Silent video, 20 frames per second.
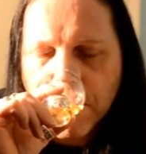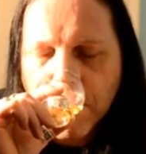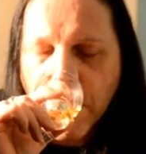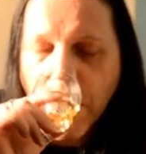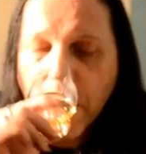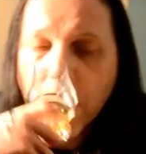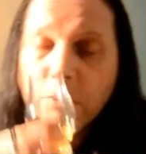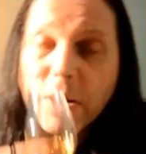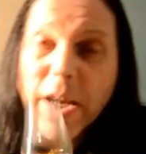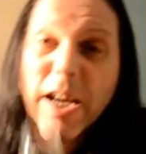
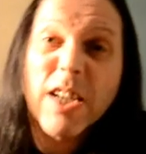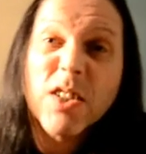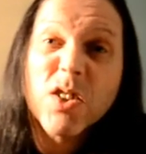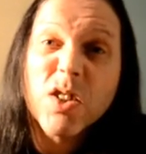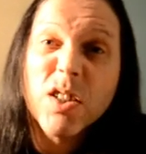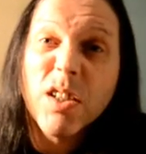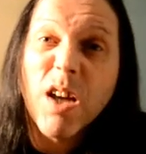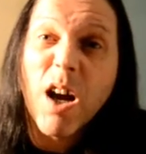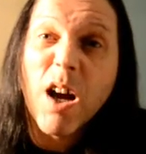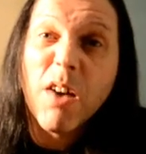they only
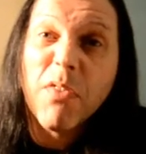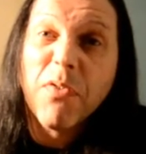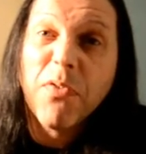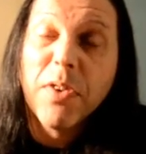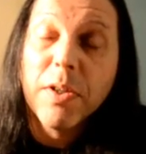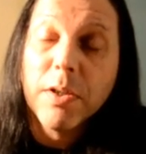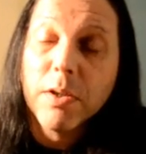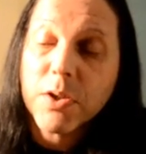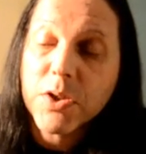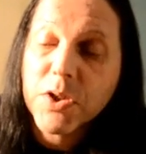actually half
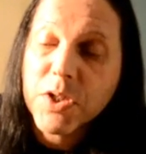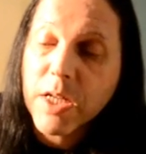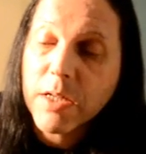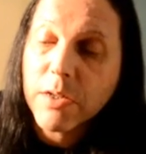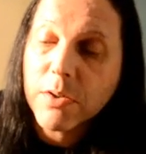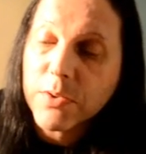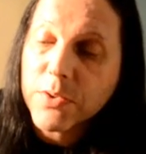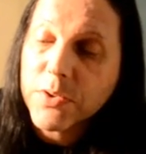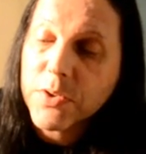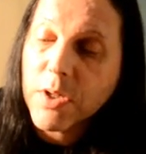fill the
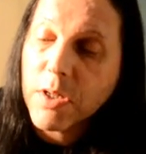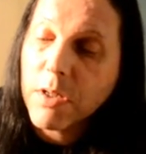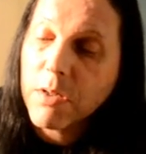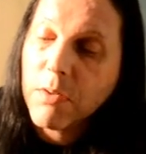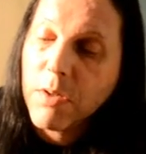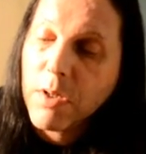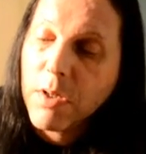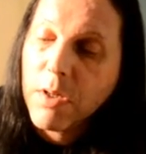still, so